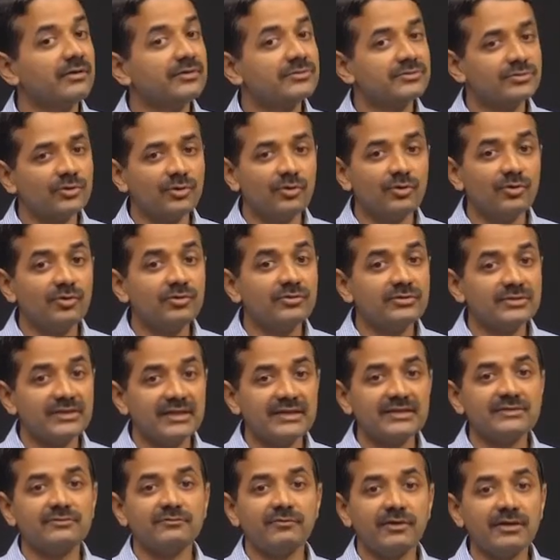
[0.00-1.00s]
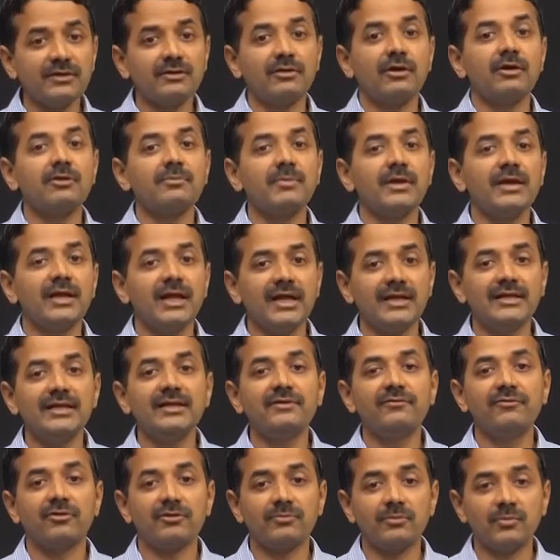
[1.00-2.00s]
So, there is one normal
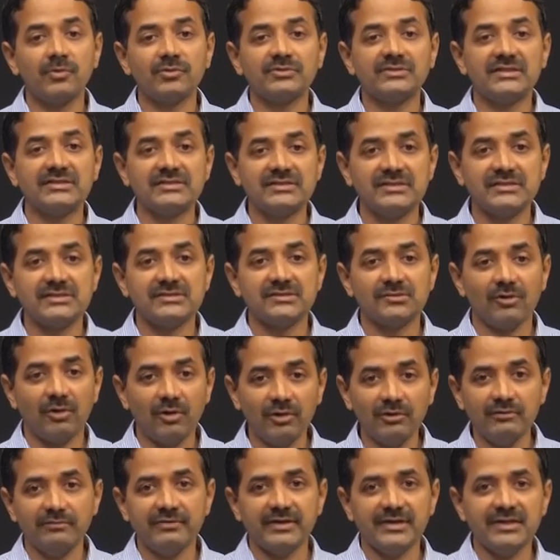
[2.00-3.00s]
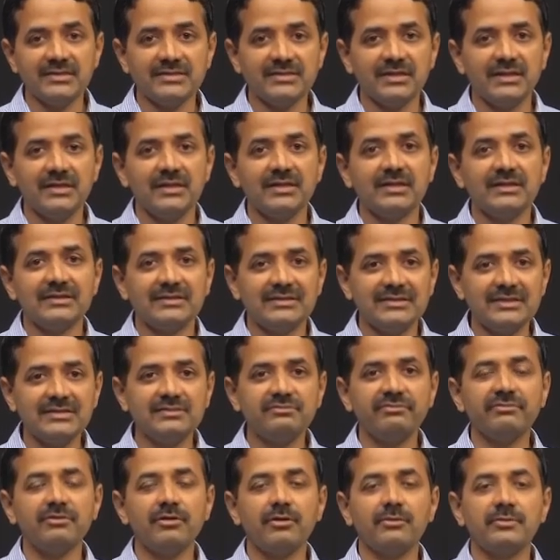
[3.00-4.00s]
allele for both the genes always. This
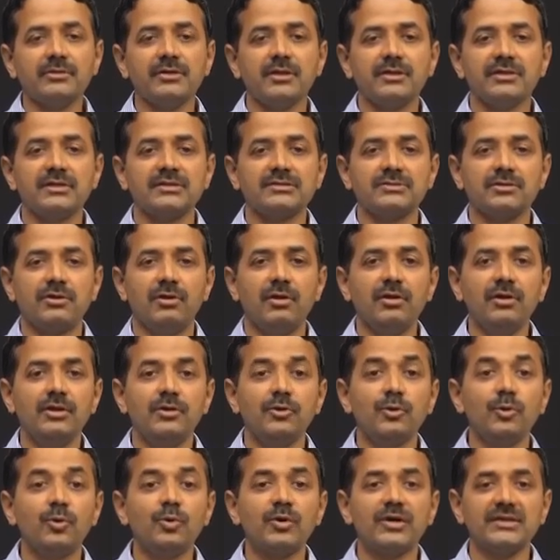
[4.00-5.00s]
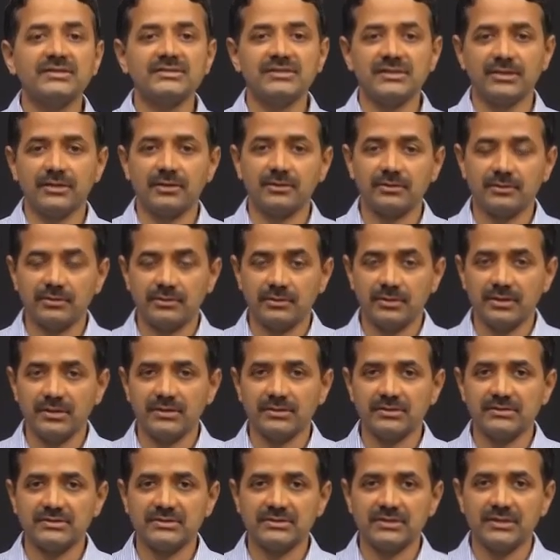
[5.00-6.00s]
phenomenon is called locus
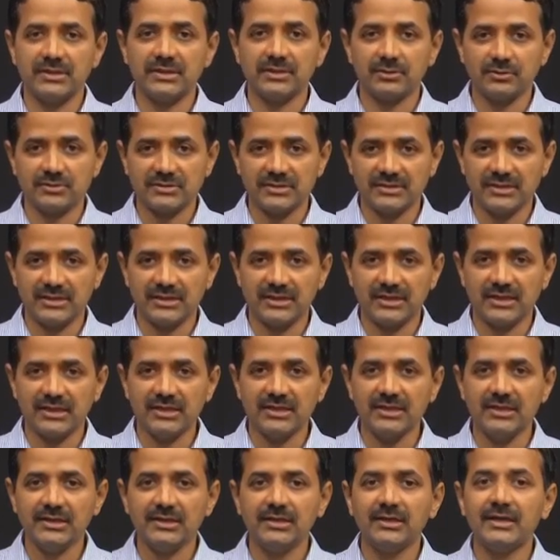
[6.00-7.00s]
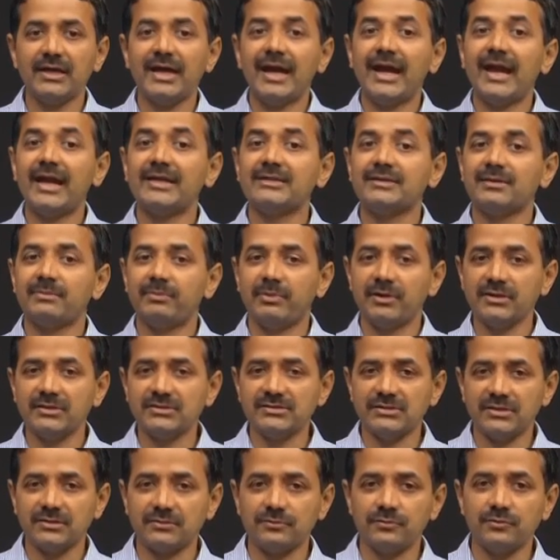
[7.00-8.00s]
heterogeneity, and the
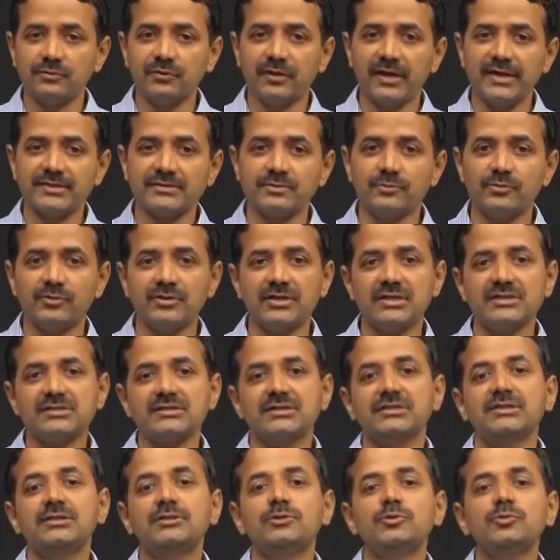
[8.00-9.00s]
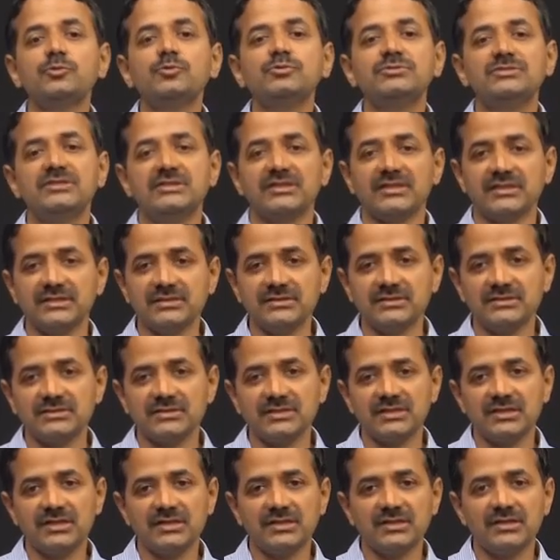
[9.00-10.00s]
person who has mutation in two genes,